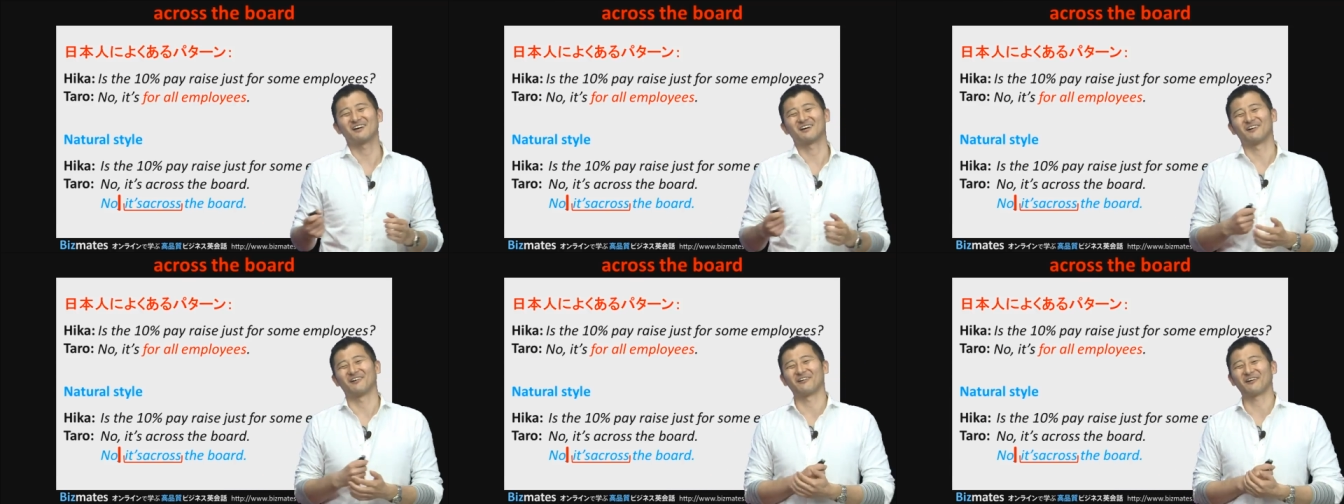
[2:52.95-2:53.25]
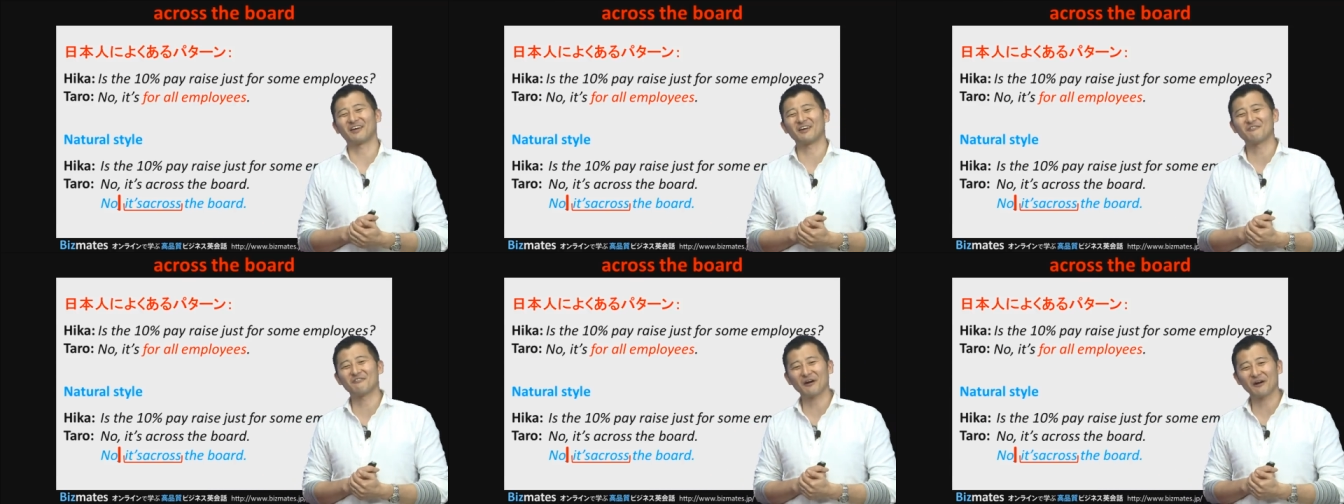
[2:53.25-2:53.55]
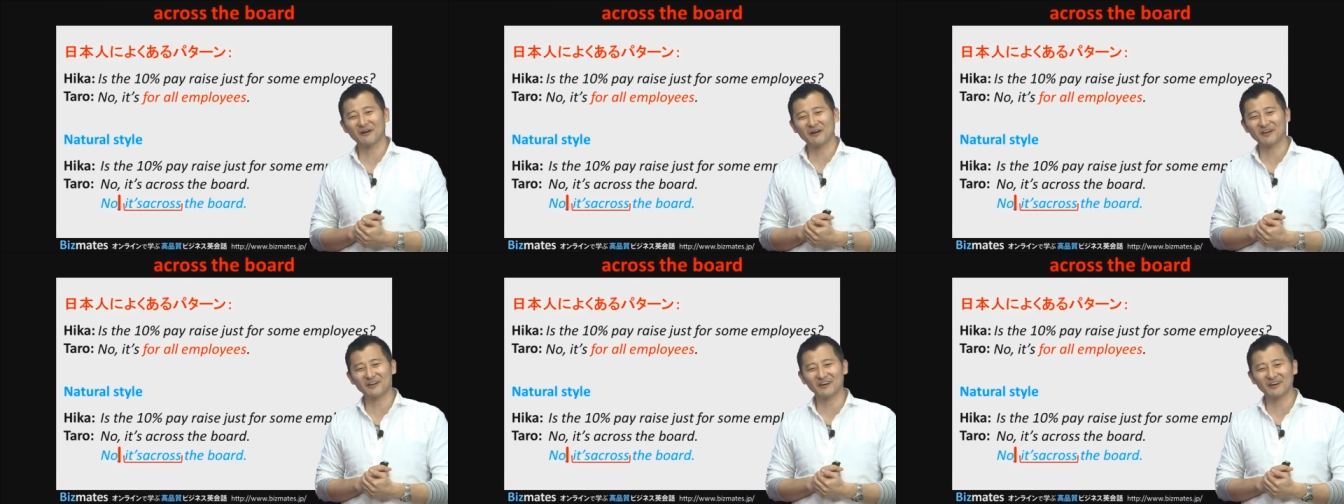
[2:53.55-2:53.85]
Okay,
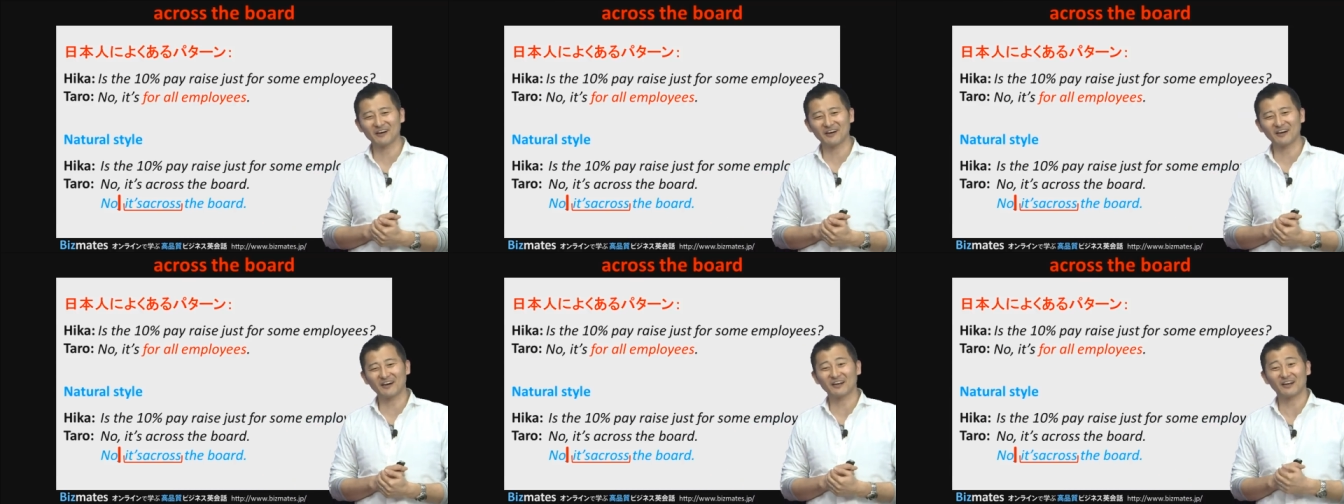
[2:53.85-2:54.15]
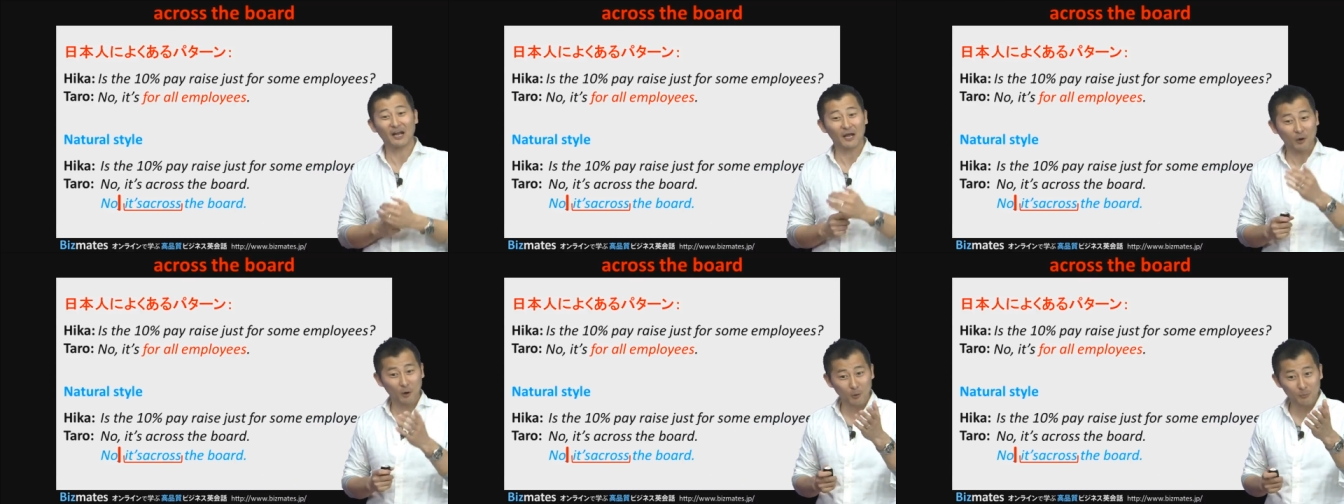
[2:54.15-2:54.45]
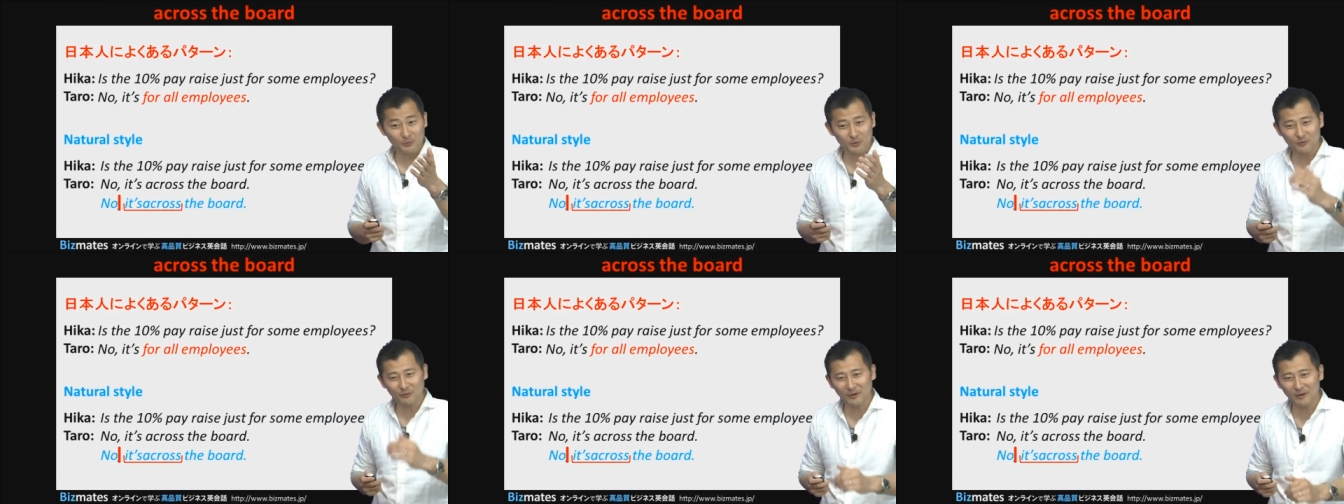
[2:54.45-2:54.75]
very good. I hope
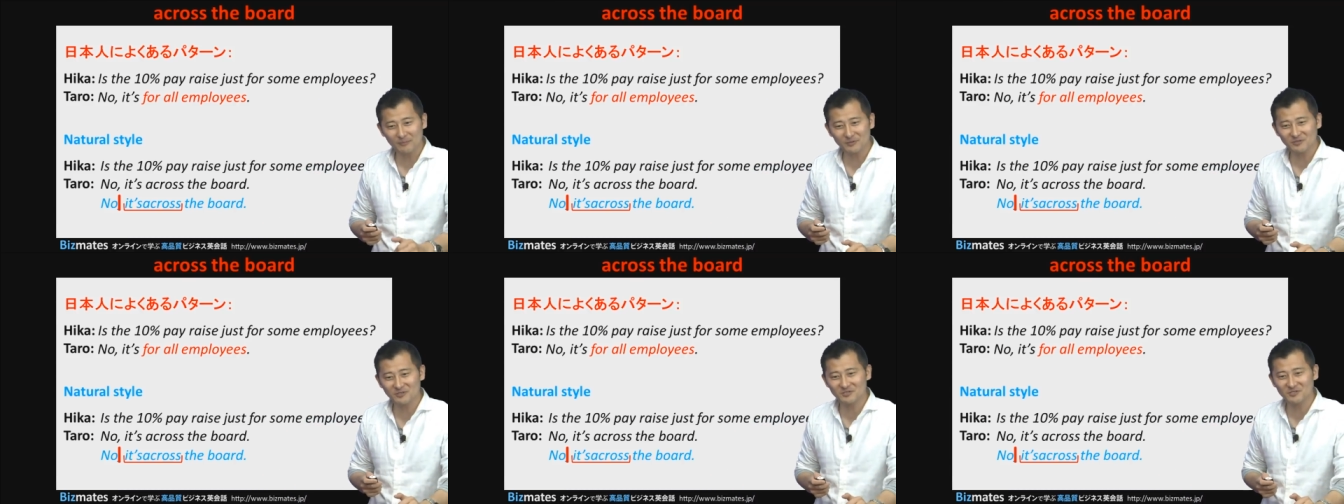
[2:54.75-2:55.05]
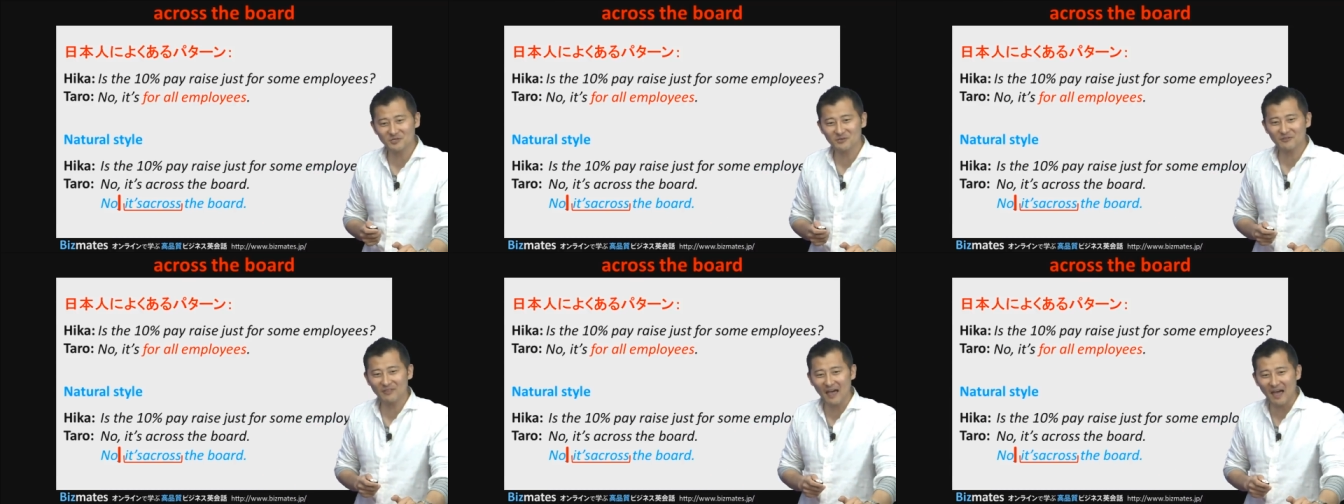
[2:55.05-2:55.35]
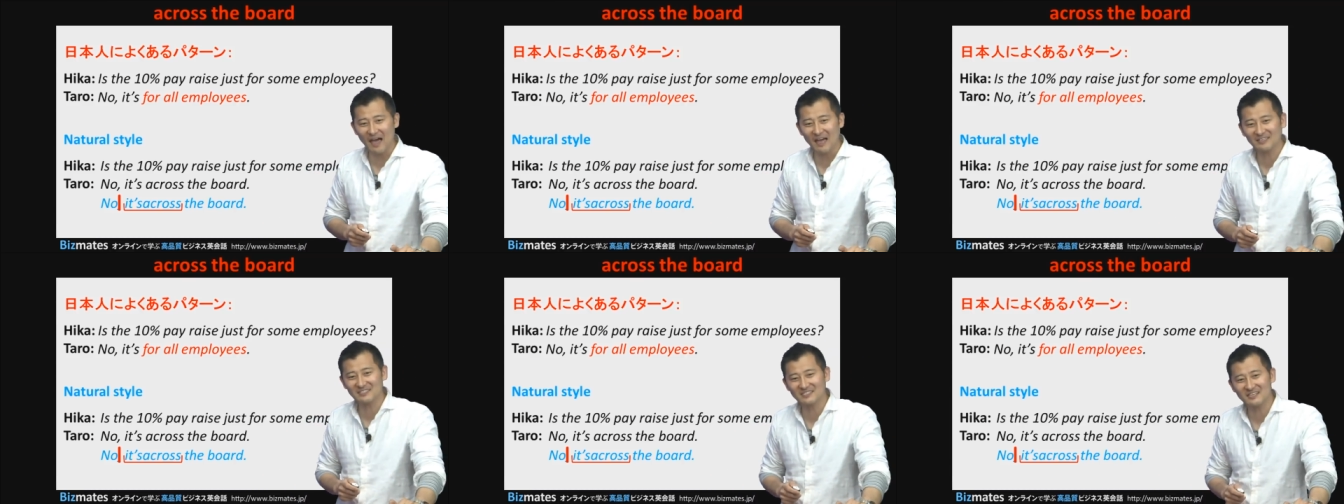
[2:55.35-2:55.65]
you were able to do
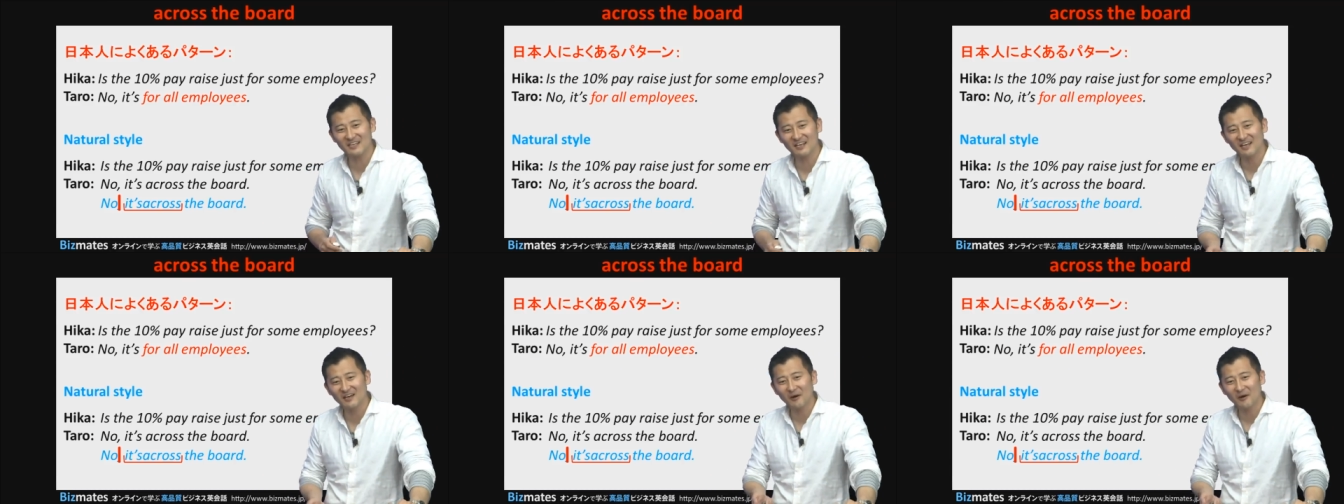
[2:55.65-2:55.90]
that.